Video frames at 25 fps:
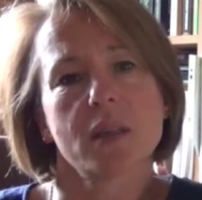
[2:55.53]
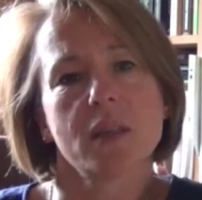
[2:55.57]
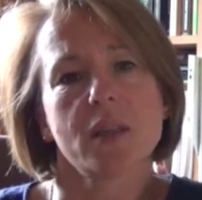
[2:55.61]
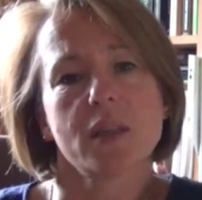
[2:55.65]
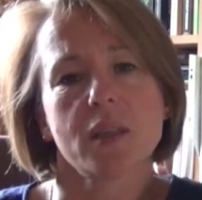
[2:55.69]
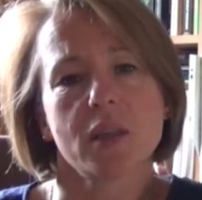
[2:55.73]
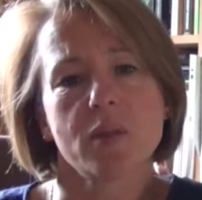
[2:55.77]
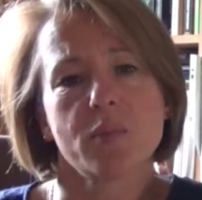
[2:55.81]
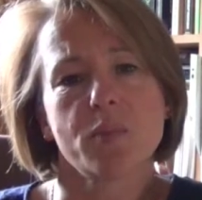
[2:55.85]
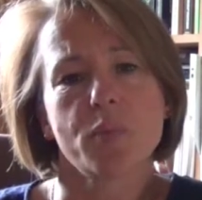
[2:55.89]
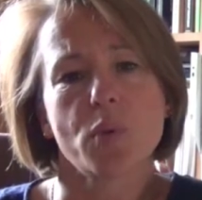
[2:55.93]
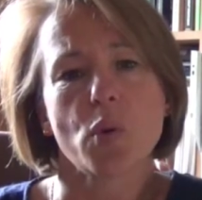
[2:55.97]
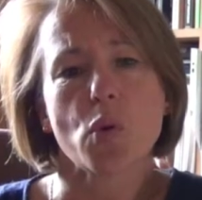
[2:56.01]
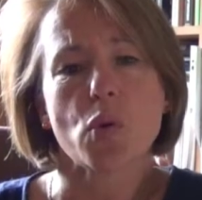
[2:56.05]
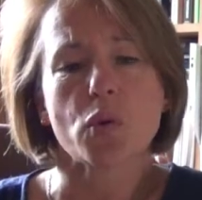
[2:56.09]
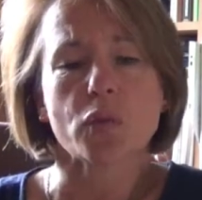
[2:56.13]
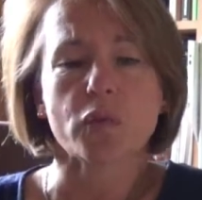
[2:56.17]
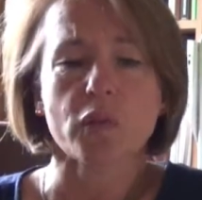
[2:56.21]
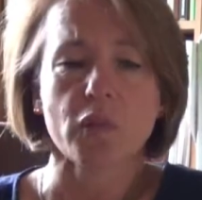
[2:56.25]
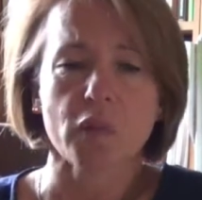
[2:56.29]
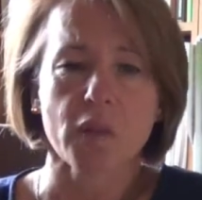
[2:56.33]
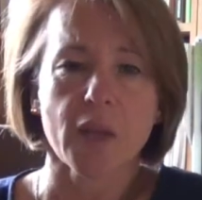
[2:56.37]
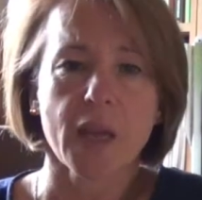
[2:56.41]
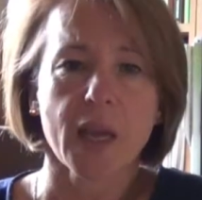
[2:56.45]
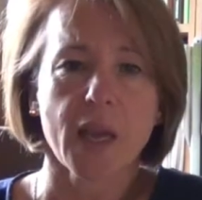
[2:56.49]
The important
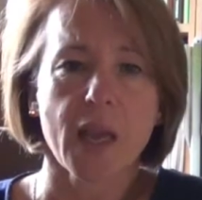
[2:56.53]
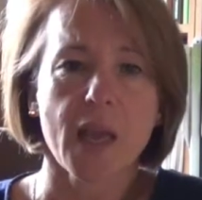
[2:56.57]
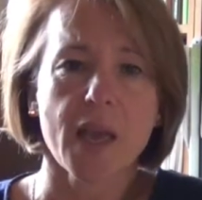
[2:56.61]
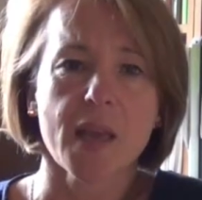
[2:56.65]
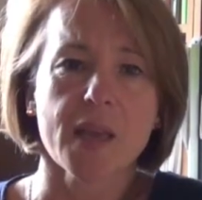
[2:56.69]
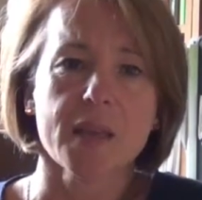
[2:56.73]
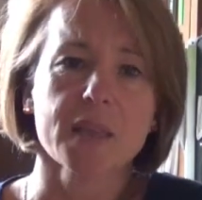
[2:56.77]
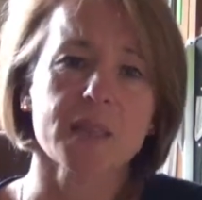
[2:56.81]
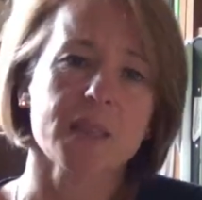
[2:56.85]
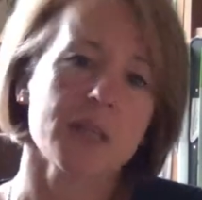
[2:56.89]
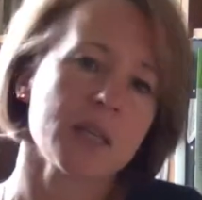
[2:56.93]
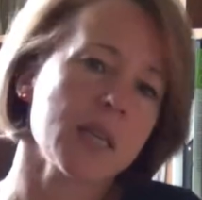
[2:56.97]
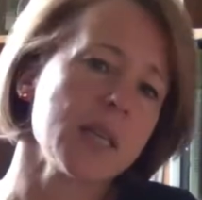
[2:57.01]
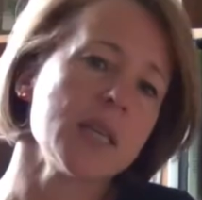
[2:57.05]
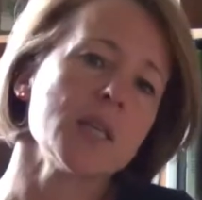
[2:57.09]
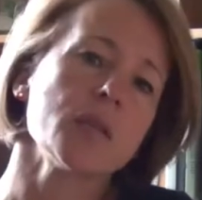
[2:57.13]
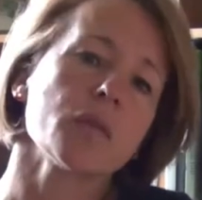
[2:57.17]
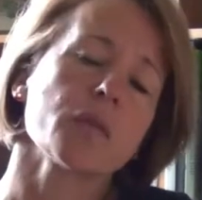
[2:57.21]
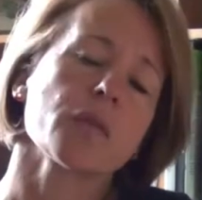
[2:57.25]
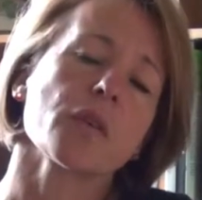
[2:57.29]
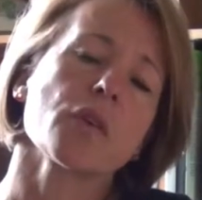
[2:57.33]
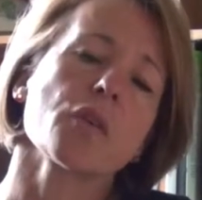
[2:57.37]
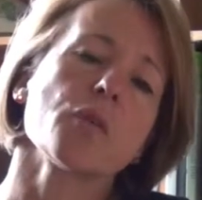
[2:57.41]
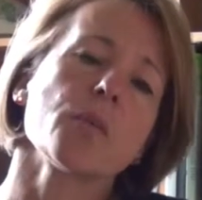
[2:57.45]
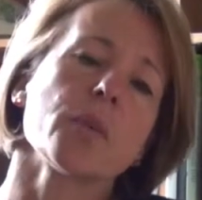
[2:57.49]
thing is these
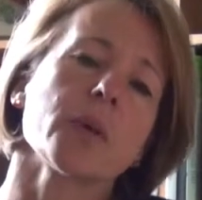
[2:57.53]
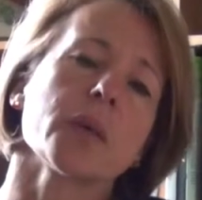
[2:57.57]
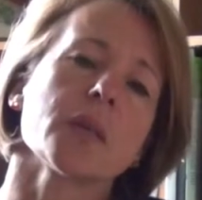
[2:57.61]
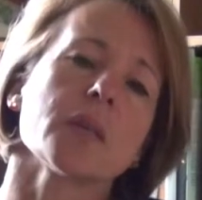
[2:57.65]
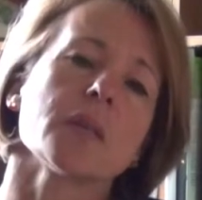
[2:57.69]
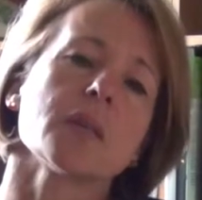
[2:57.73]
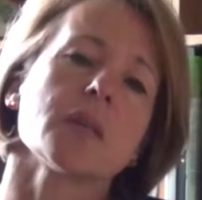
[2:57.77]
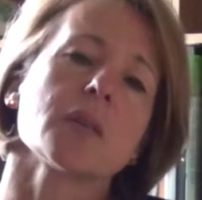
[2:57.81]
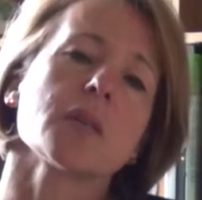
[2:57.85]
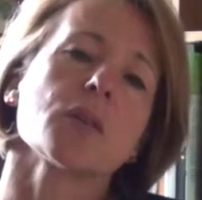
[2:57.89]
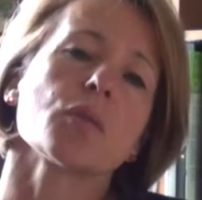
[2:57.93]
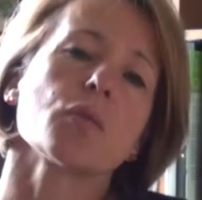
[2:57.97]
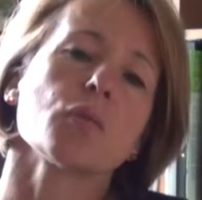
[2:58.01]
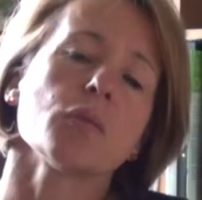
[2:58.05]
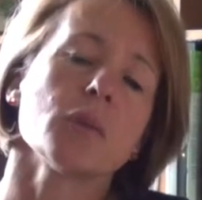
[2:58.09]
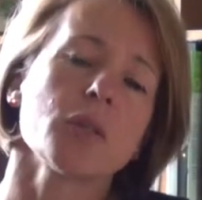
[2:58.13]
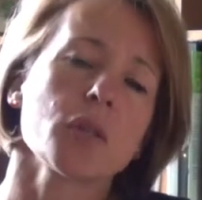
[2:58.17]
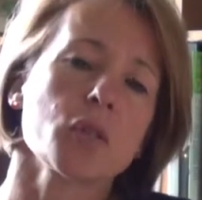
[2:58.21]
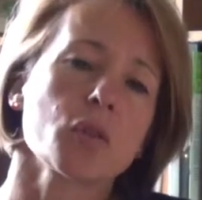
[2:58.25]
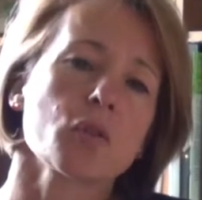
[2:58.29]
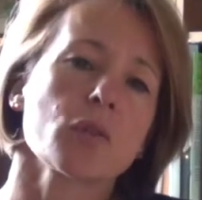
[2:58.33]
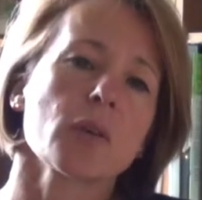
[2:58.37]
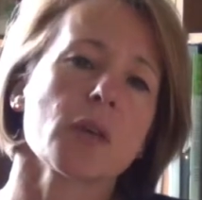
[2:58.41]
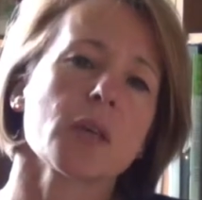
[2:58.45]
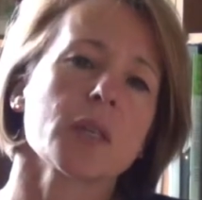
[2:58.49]
phobias
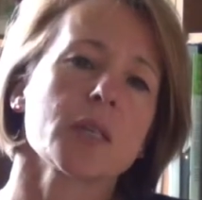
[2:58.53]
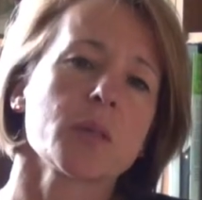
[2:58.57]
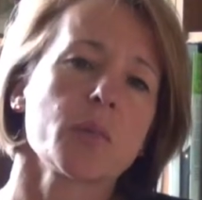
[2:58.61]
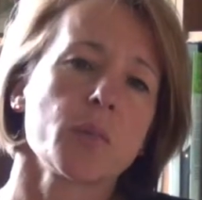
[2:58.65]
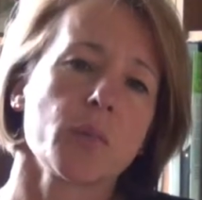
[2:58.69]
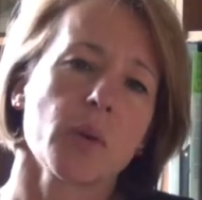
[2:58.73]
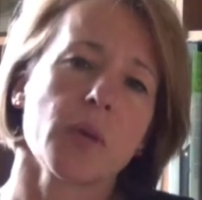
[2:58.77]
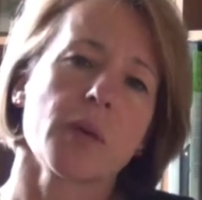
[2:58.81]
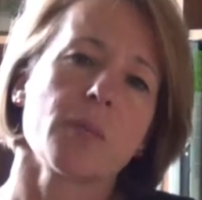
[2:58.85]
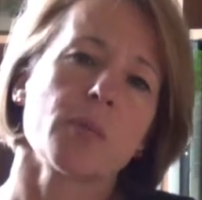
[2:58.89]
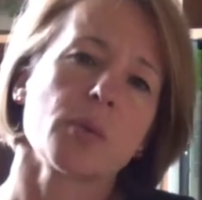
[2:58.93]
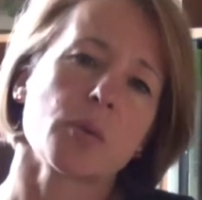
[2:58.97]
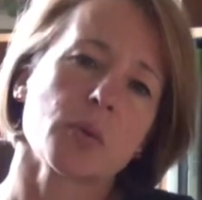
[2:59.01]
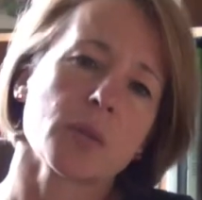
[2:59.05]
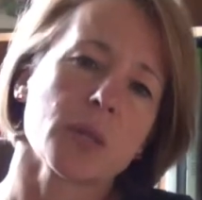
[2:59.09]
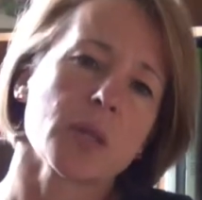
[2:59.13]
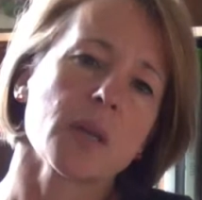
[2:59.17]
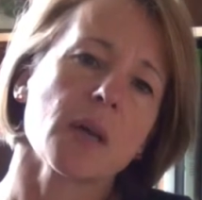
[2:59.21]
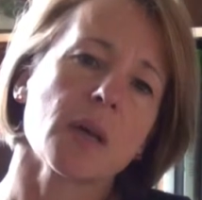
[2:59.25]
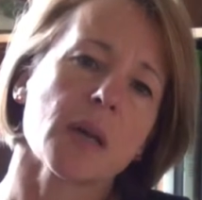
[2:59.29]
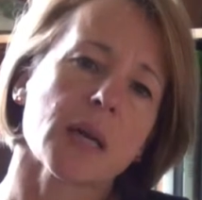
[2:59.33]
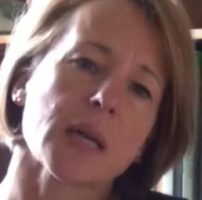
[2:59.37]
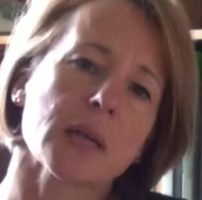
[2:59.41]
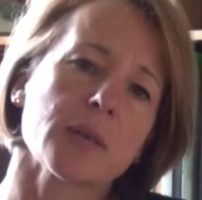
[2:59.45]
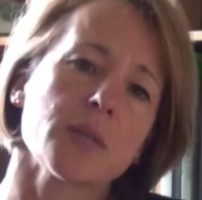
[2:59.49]
restrict people's
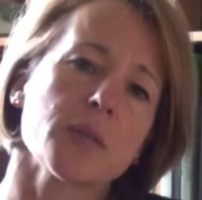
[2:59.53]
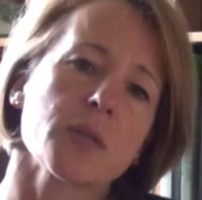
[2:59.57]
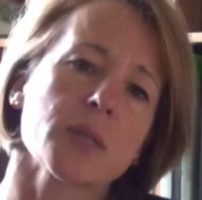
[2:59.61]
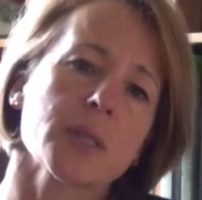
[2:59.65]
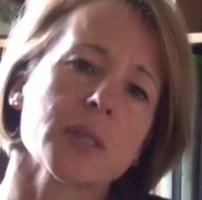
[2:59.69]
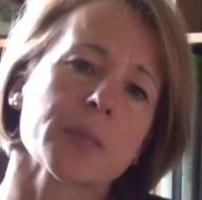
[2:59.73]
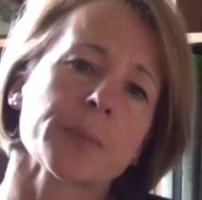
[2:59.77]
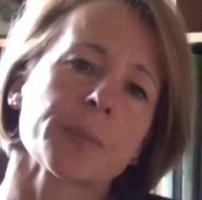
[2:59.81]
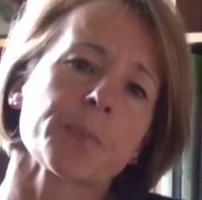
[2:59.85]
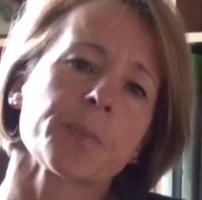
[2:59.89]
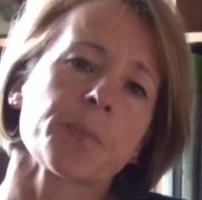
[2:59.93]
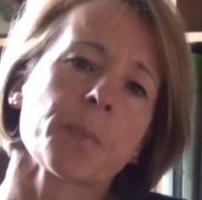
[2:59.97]
lives.